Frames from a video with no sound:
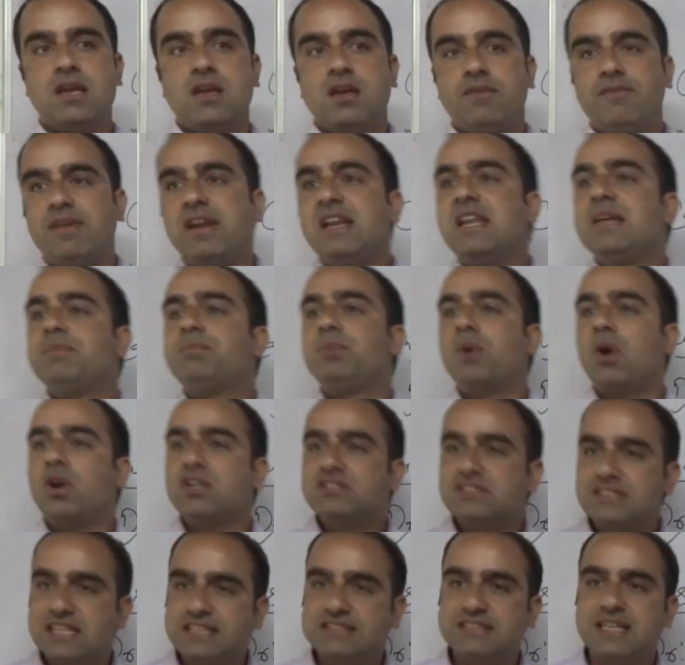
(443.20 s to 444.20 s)
When he
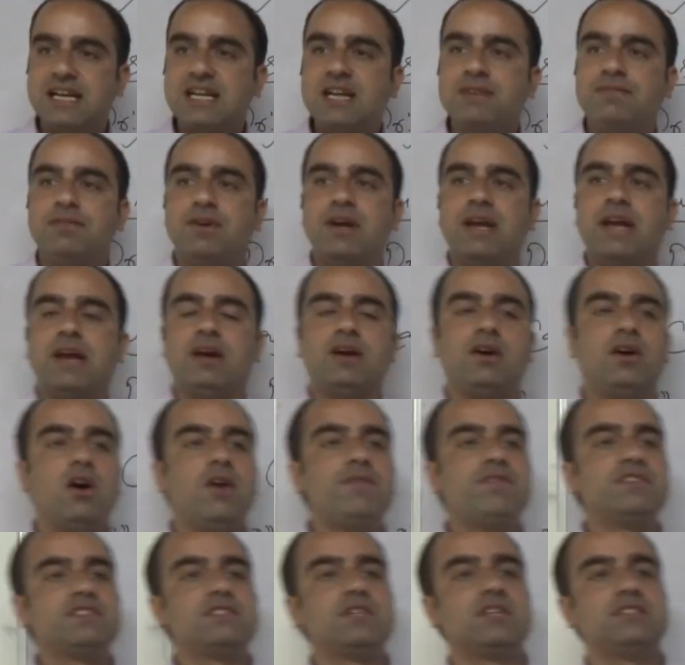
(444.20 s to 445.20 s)
brought such kind of
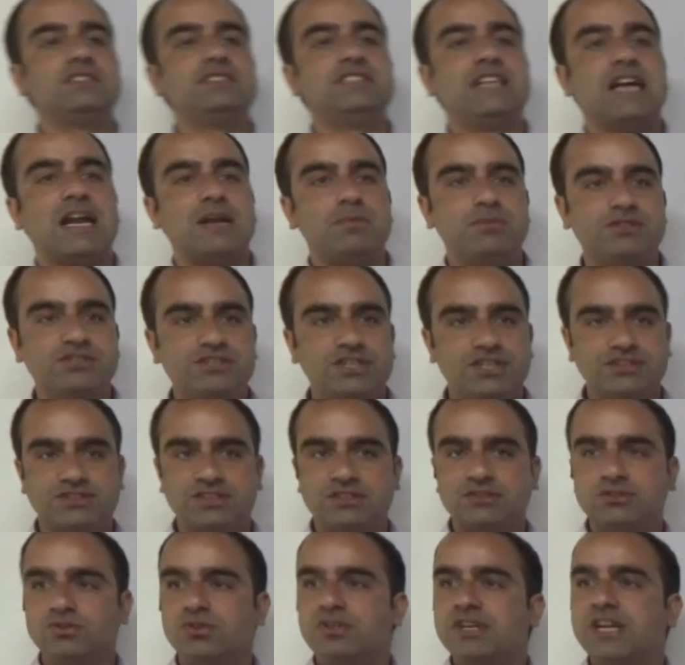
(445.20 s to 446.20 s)
officers in the
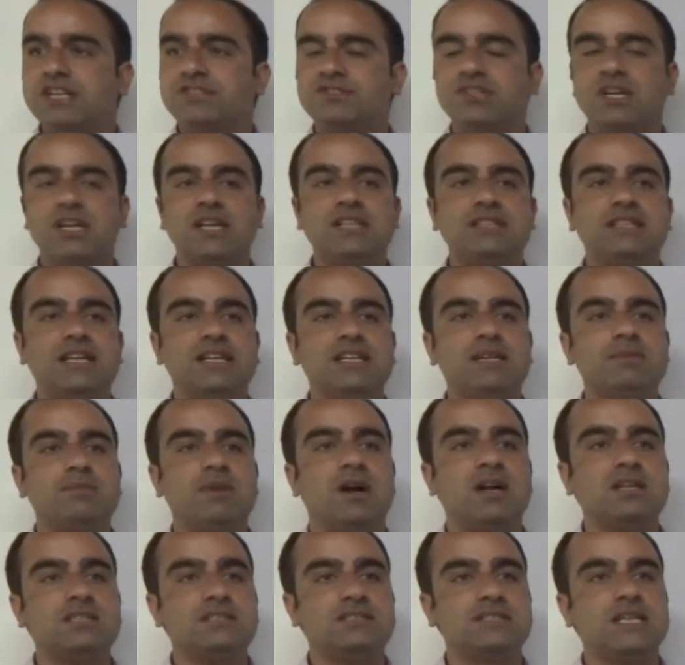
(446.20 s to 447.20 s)
administration, so naturally the
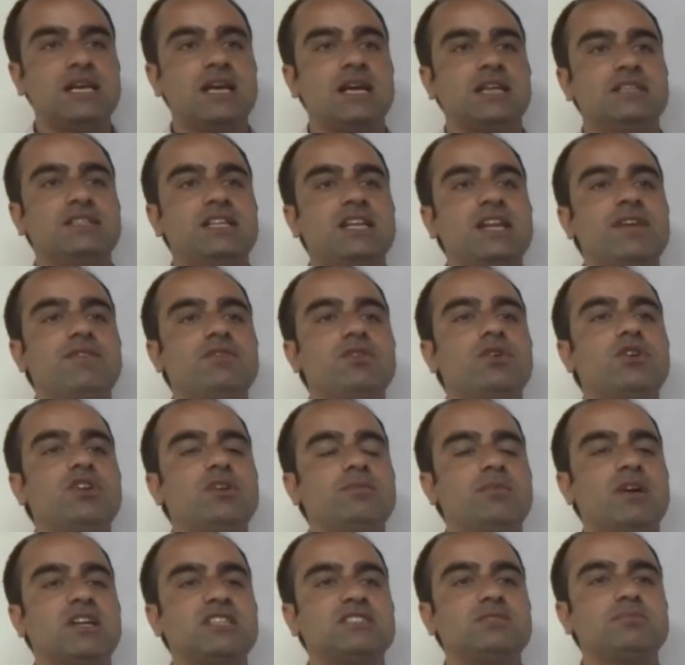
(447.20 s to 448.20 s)
revenue
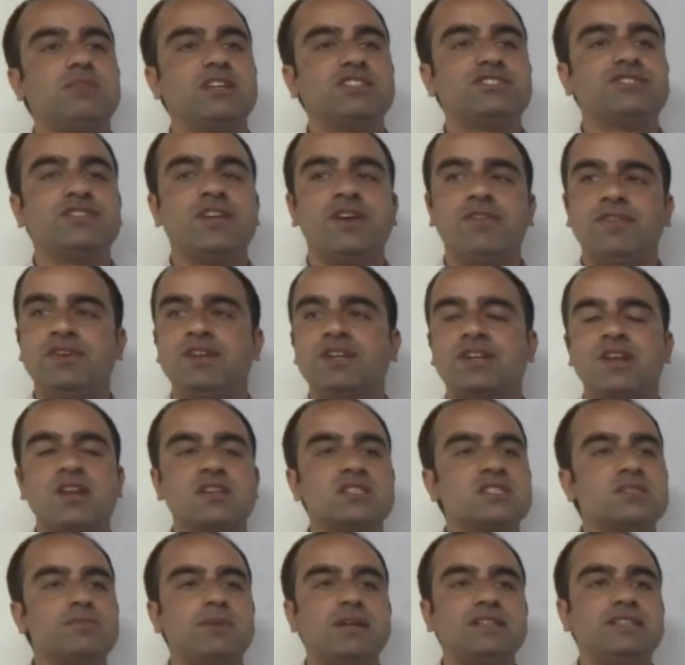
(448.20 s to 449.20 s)
demands must have
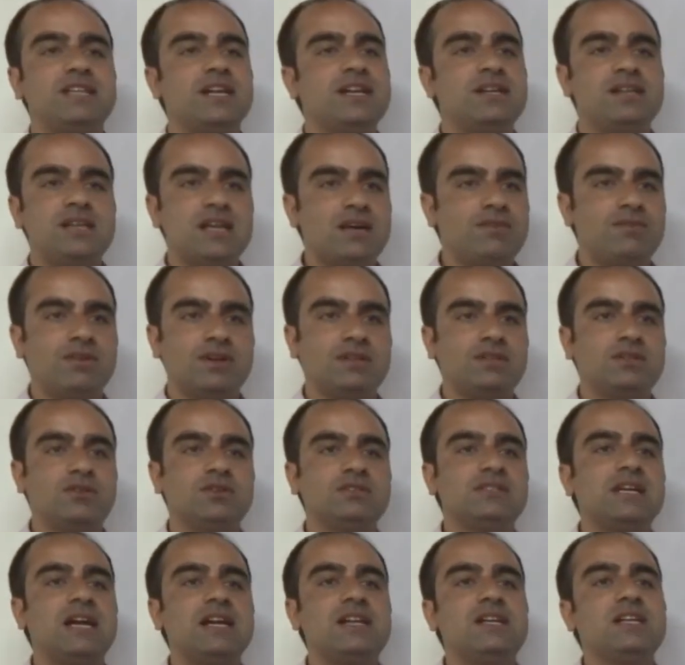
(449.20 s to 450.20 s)
increased, but
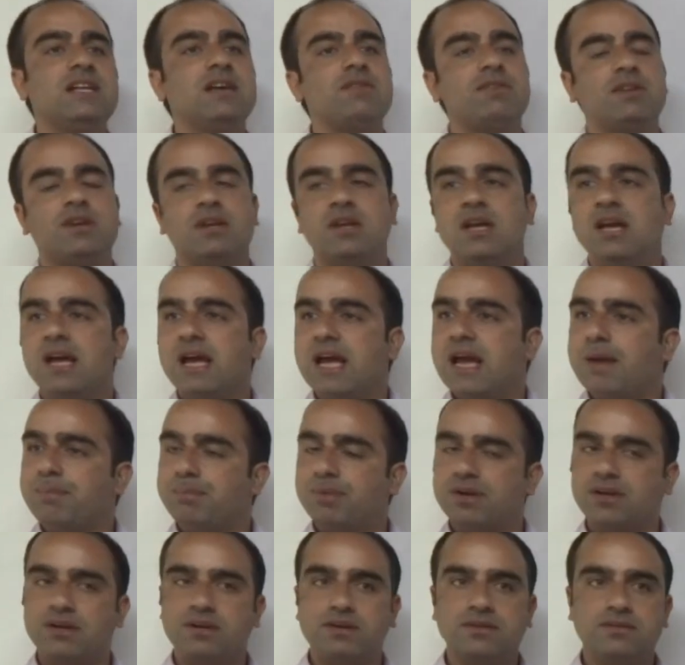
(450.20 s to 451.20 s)
that never
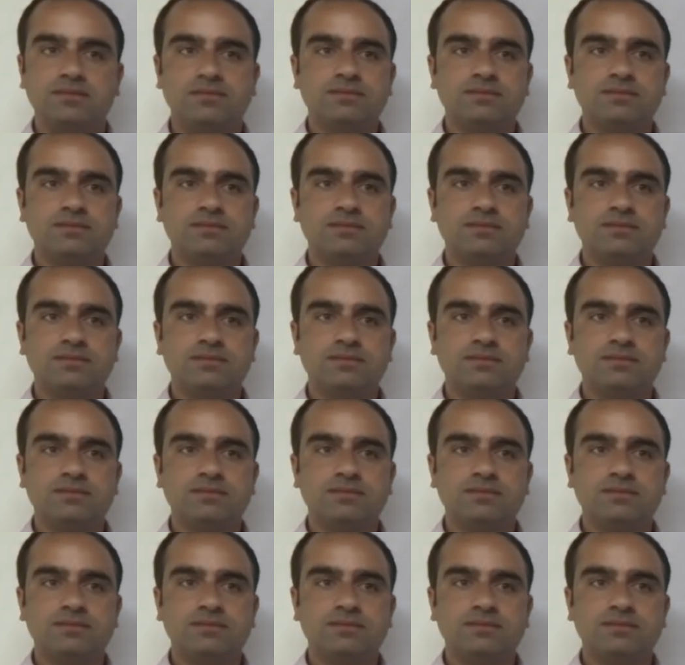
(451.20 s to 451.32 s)
happened.